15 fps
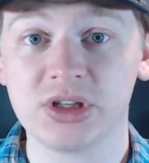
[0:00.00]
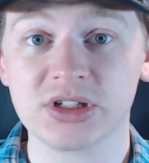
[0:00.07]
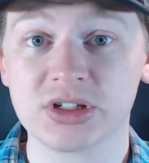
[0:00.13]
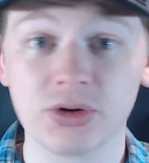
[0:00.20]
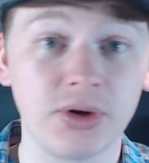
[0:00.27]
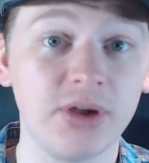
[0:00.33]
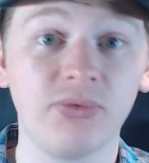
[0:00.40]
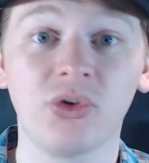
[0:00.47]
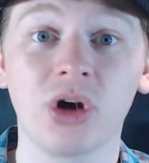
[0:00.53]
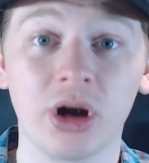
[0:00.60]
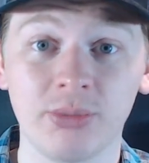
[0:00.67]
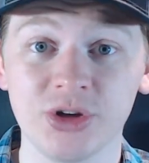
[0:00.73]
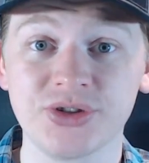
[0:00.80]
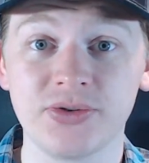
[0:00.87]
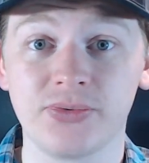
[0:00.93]
So if you're
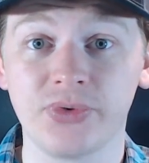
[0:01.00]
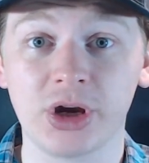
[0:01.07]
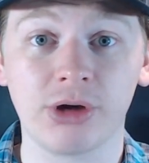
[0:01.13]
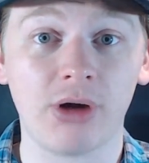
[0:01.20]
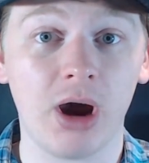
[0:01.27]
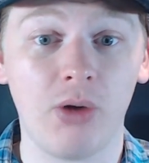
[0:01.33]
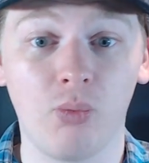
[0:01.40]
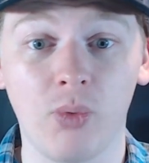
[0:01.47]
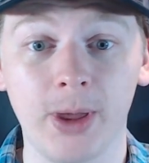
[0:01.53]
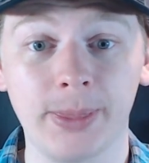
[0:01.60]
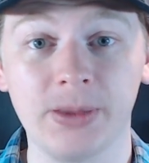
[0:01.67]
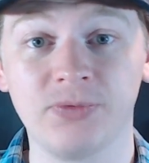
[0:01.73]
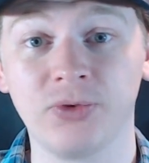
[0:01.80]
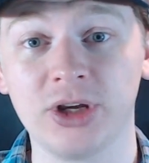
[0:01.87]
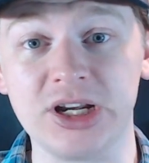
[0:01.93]
able to figure out when
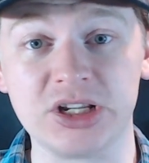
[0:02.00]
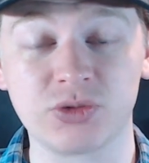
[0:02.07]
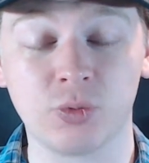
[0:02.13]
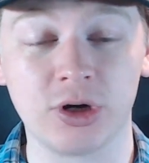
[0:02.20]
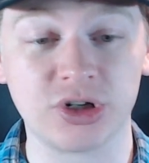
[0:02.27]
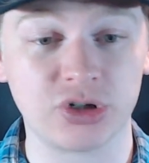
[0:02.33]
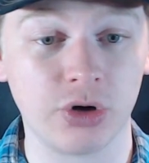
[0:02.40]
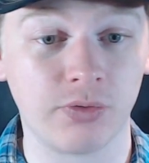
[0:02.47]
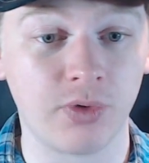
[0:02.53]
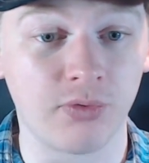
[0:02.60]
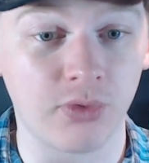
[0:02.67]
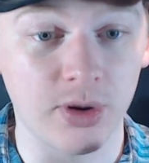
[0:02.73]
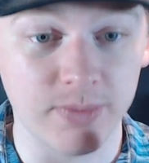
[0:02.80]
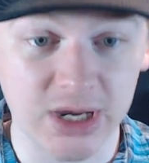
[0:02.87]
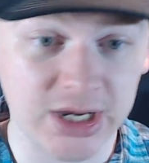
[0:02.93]
the fleet switched over
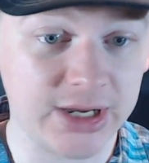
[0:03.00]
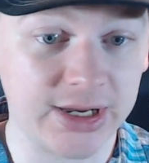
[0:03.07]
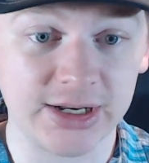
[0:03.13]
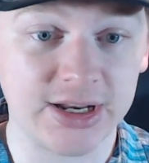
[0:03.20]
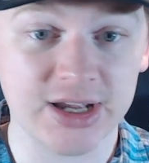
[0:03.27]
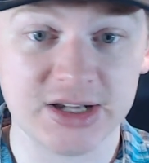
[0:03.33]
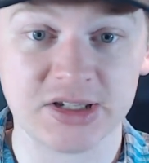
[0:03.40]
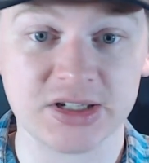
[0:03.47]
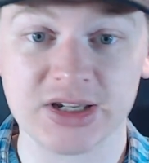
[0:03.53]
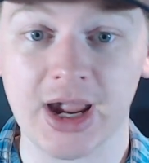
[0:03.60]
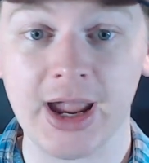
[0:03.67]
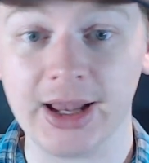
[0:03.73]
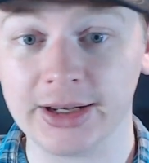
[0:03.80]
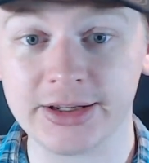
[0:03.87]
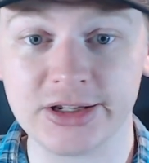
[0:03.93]
from incandescent
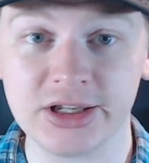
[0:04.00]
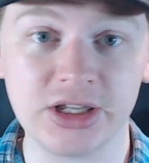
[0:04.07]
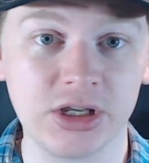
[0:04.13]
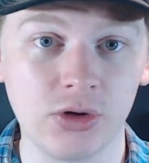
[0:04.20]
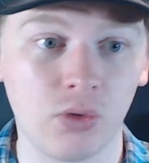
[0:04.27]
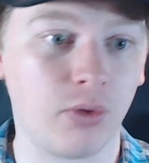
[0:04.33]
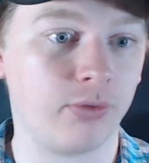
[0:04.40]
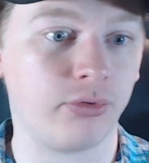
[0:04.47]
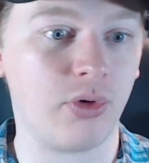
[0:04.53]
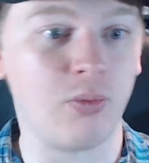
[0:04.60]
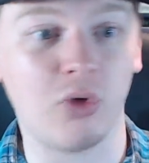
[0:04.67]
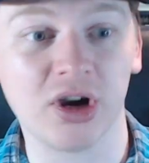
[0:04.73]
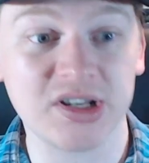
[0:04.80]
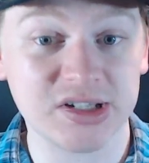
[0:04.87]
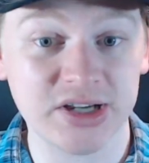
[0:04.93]
to LED, or from
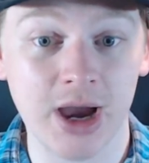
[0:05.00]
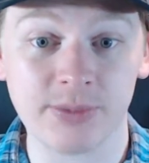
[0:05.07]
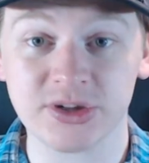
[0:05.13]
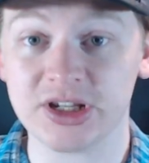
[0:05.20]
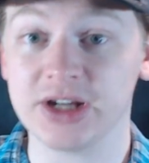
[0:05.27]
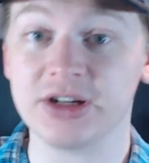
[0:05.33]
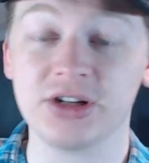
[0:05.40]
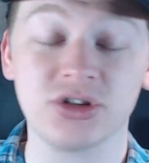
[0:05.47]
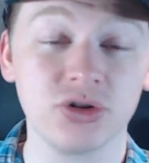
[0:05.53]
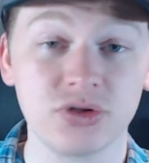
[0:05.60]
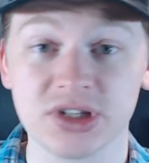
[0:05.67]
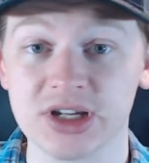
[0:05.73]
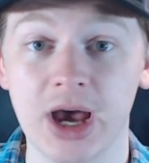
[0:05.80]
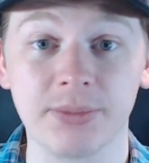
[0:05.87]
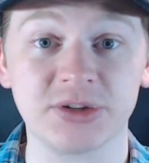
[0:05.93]
1 stop sign to 2
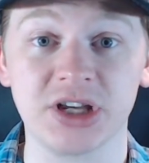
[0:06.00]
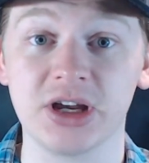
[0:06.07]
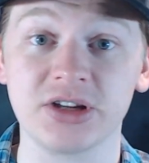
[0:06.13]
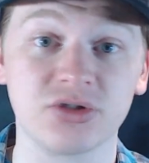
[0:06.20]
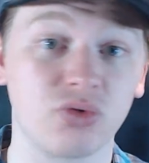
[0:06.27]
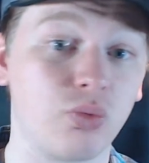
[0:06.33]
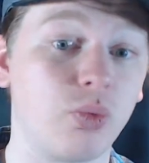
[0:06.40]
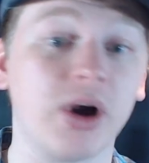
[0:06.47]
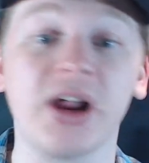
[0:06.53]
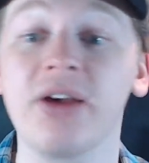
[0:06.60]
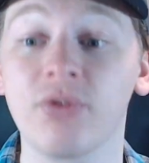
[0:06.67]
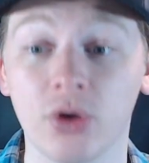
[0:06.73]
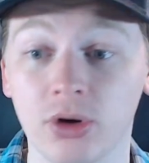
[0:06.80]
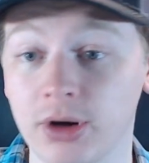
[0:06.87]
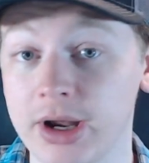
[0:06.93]
stop signs, or
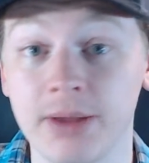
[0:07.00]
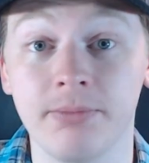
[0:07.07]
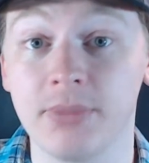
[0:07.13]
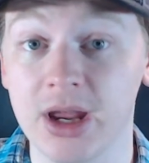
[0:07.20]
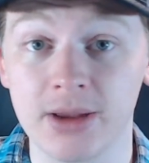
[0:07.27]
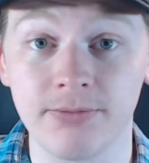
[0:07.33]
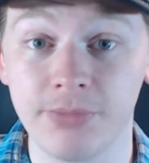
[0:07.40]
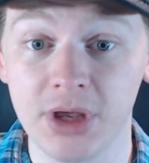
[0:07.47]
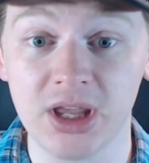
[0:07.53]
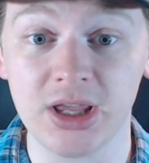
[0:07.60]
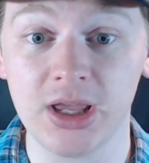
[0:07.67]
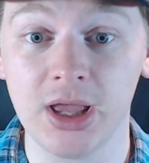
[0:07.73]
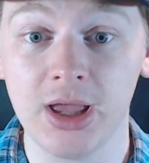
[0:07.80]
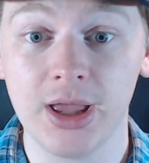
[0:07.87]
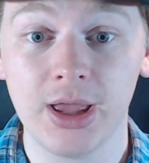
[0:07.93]
whatever it may
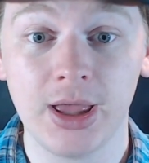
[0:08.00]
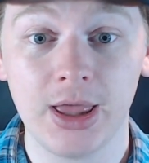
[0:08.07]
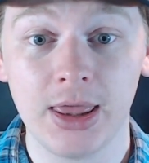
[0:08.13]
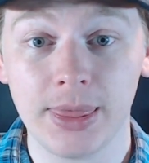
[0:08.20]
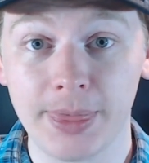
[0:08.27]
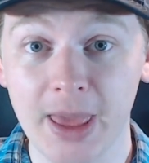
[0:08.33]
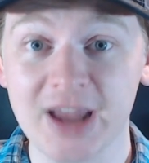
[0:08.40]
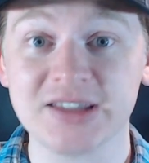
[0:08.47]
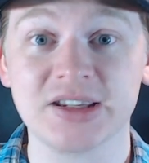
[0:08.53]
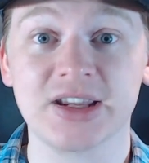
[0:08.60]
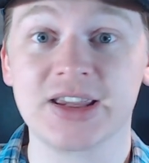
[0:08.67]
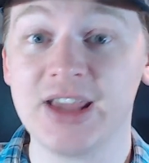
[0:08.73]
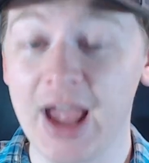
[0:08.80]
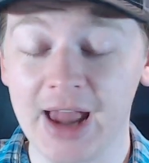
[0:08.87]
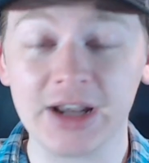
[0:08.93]
be, that's
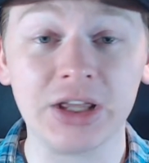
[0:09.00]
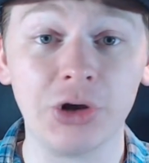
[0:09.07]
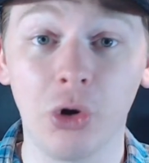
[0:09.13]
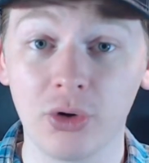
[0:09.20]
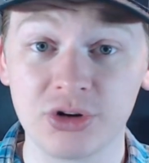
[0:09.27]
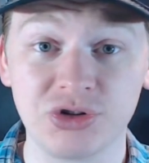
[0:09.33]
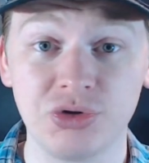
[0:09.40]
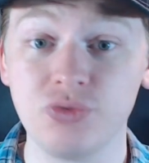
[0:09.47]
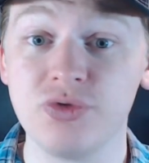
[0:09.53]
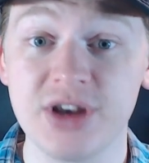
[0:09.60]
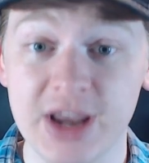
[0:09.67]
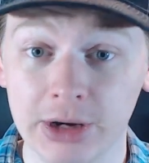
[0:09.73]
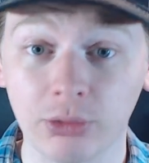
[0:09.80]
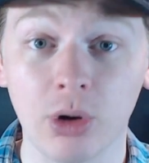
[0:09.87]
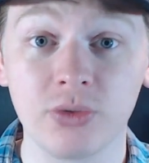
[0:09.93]
again going to
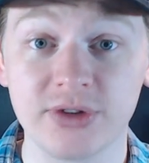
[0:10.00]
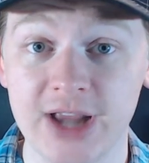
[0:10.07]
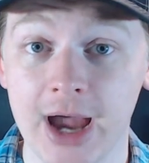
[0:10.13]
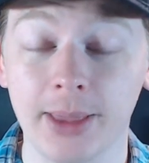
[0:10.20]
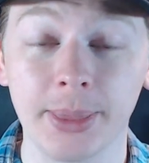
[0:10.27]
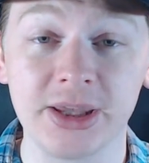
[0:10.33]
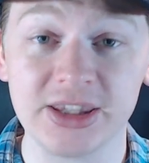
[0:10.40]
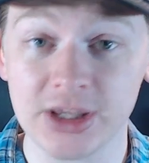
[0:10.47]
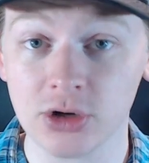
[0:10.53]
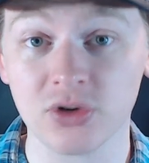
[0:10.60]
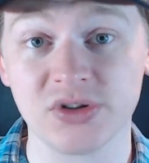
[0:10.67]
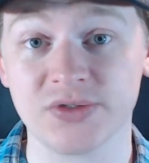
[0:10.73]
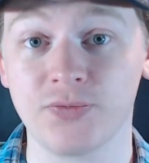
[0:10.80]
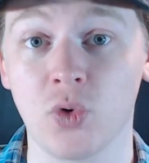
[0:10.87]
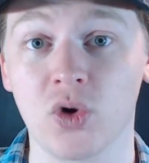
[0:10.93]
narrow down the
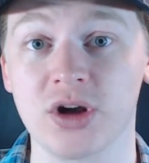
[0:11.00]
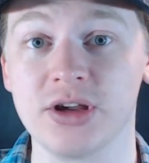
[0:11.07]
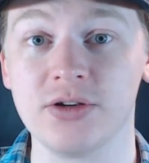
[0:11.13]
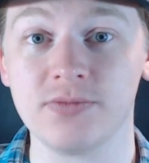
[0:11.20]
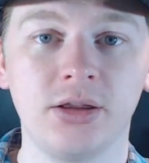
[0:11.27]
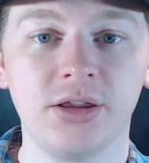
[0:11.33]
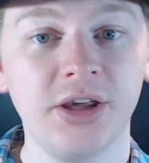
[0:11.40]
years for you.